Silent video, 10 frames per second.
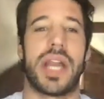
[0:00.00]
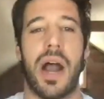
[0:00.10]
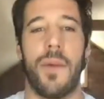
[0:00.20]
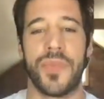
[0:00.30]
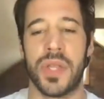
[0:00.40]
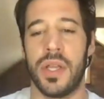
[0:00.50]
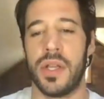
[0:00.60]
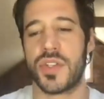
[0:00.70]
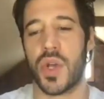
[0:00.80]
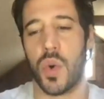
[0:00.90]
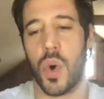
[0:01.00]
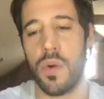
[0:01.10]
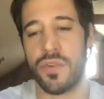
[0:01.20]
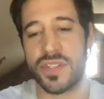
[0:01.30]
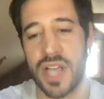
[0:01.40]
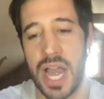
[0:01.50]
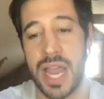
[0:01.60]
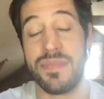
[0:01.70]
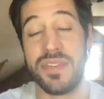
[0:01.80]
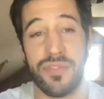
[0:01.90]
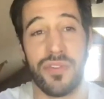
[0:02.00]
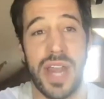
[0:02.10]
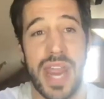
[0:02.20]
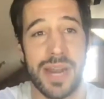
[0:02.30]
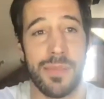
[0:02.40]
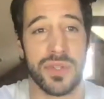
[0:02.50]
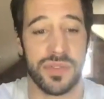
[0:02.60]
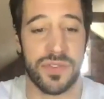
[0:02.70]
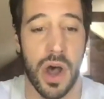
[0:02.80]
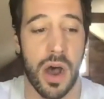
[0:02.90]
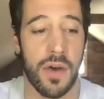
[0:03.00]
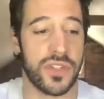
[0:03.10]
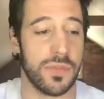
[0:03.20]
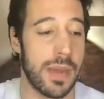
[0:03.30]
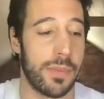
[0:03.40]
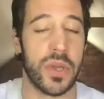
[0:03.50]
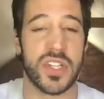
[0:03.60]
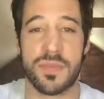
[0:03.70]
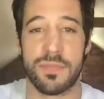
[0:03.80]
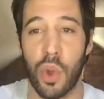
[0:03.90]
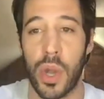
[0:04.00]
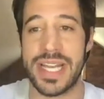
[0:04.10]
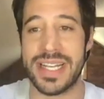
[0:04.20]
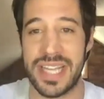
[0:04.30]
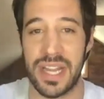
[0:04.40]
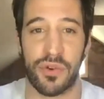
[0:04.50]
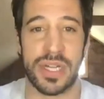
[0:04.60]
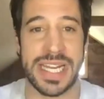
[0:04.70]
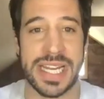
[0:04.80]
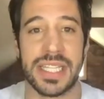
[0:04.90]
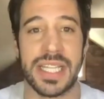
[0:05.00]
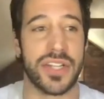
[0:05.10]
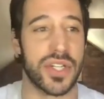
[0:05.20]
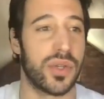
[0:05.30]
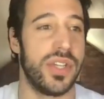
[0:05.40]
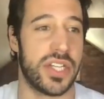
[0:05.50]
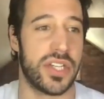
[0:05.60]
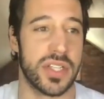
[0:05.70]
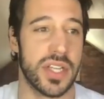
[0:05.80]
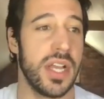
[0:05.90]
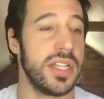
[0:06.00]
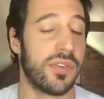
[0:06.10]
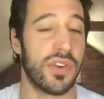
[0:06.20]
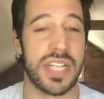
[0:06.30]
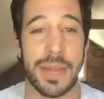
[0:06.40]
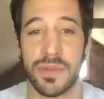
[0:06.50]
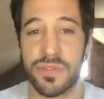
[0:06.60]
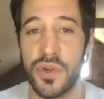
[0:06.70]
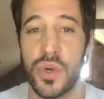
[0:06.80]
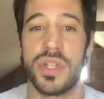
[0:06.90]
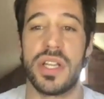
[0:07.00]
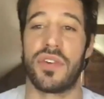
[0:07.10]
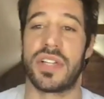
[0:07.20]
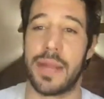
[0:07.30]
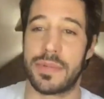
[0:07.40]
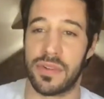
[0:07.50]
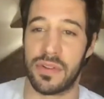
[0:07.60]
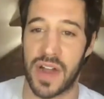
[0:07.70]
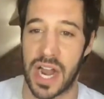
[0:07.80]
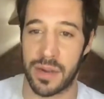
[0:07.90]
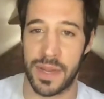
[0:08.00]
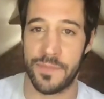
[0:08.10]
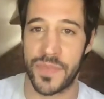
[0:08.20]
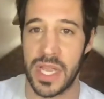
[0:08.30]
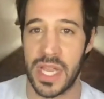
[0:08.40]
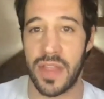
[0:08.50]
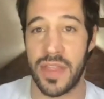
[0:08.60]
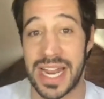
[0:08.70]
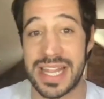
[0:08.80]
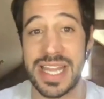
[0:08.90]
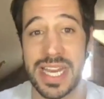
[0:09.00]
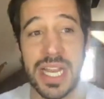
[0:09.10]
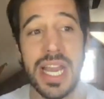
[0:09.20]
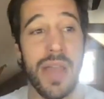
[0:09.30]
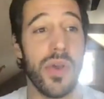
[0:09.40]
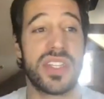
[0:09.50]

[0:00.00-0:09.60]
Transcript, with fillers: out so over time, different animals evolve to be able to exploit different ecological niches, different types of food, different types of environment. And that I think, and those